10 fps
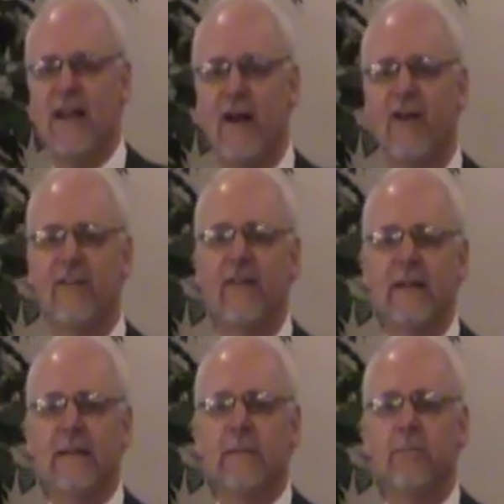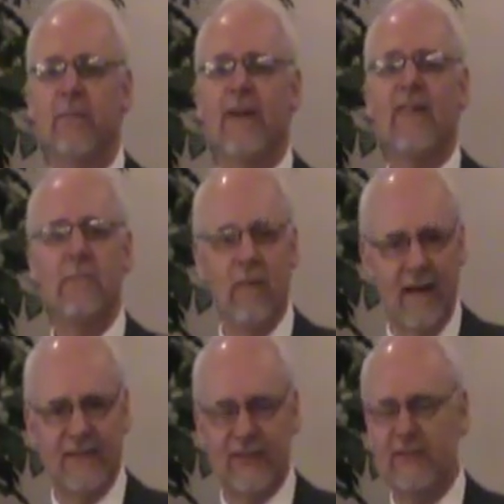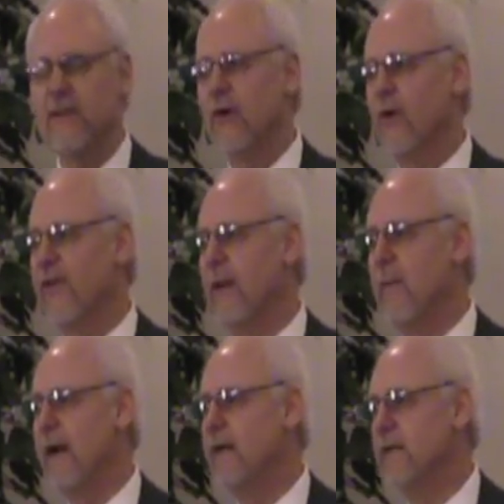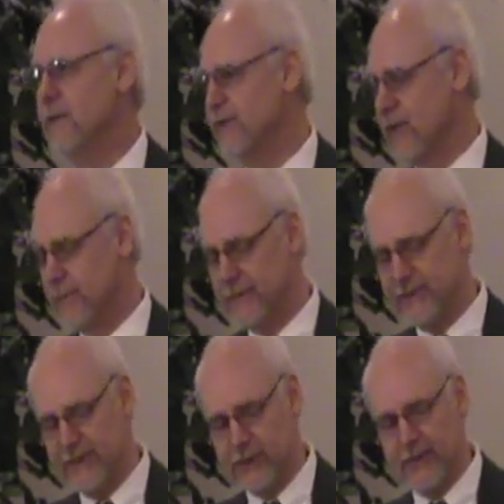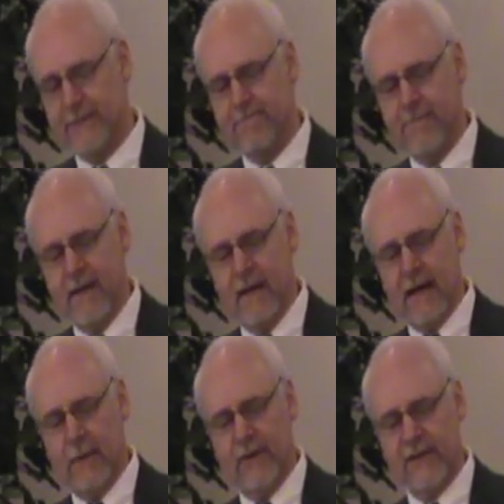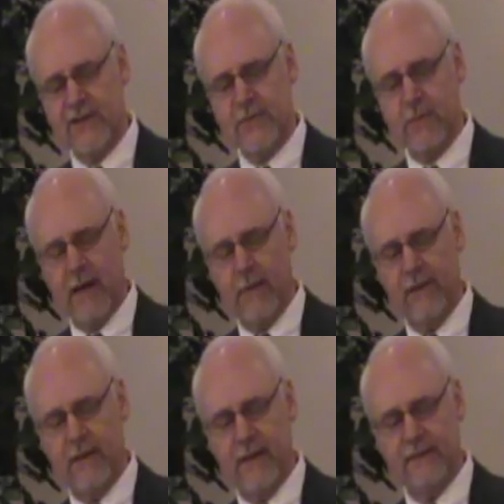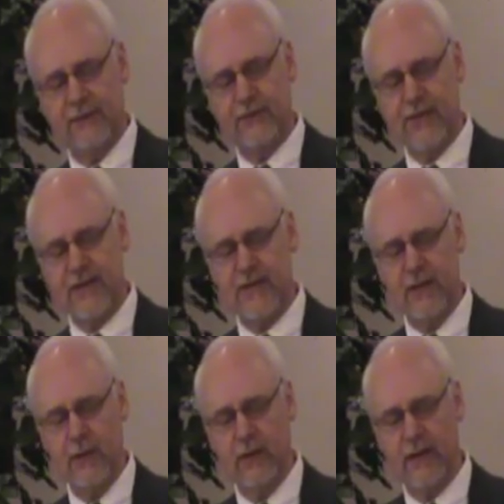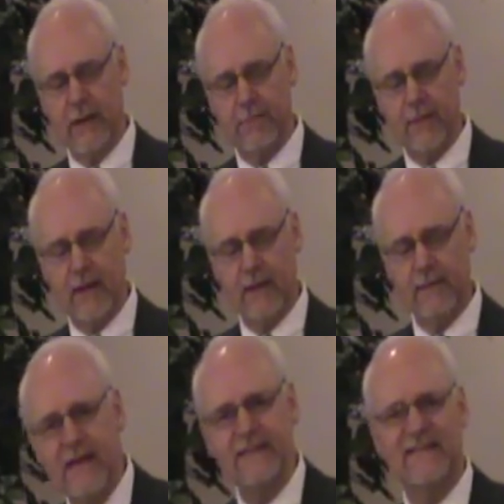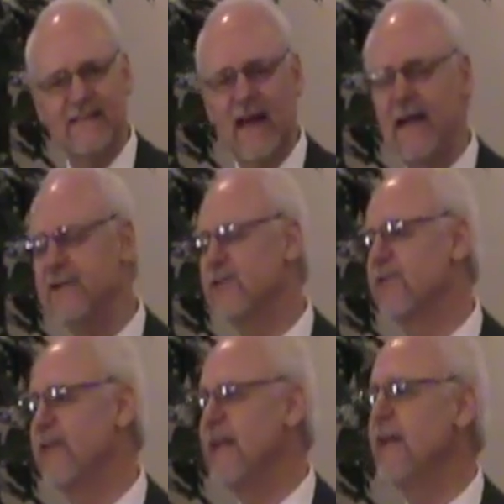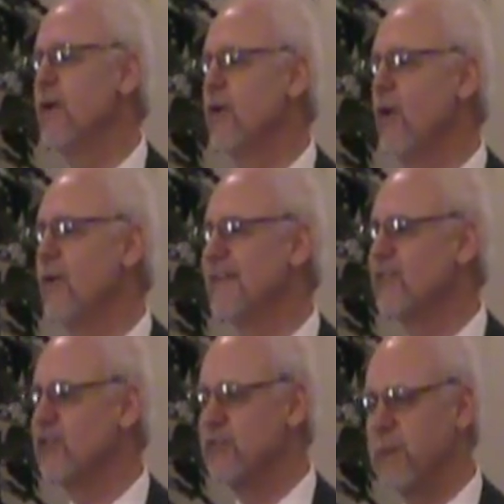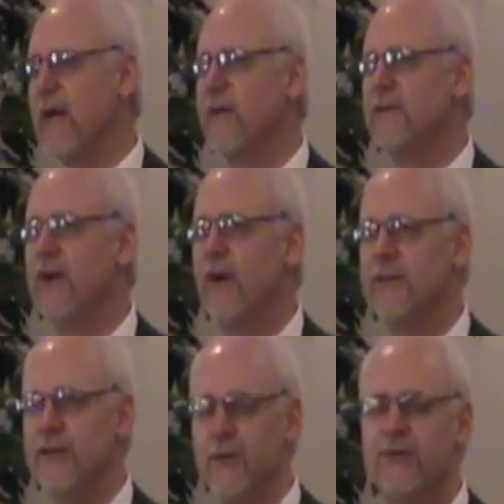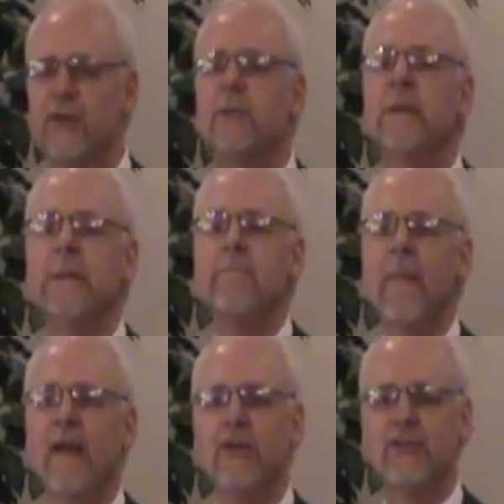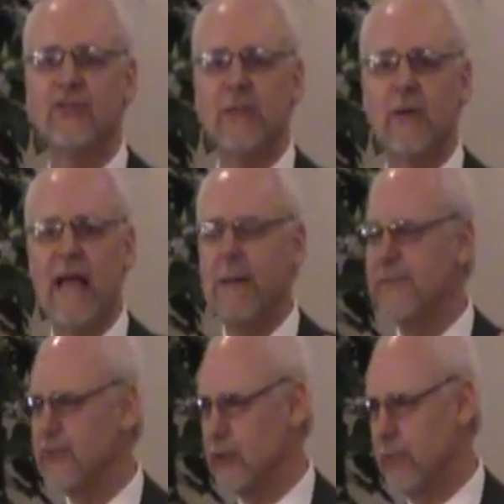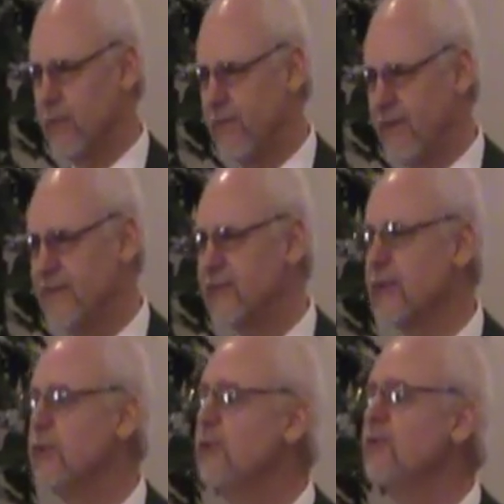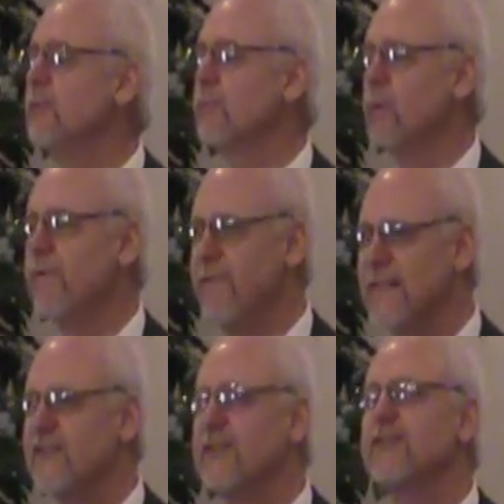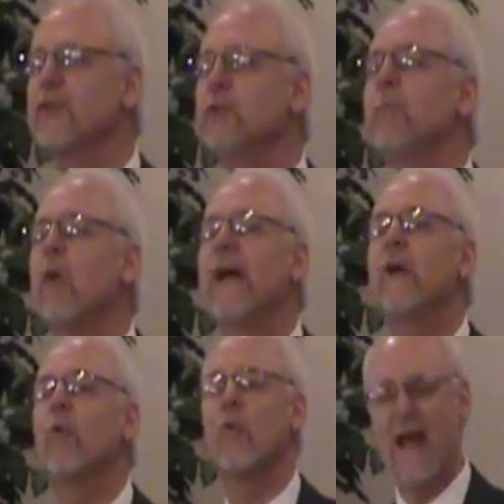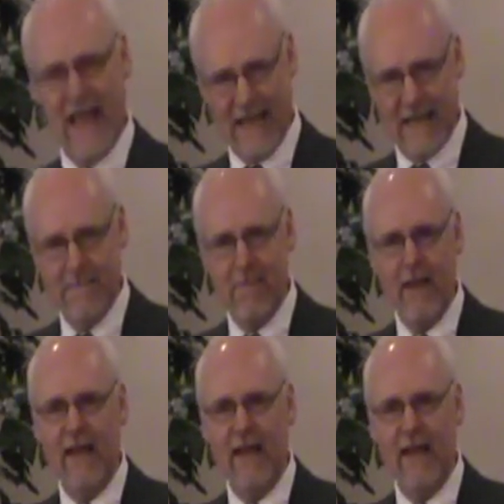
the narrative, but they must, or they might lose their position. I would, I would uh, suggest that you look up uh, Ben Stein's video called Expelled on YouTube, and you'll see what happens to professor who, professors who break rank.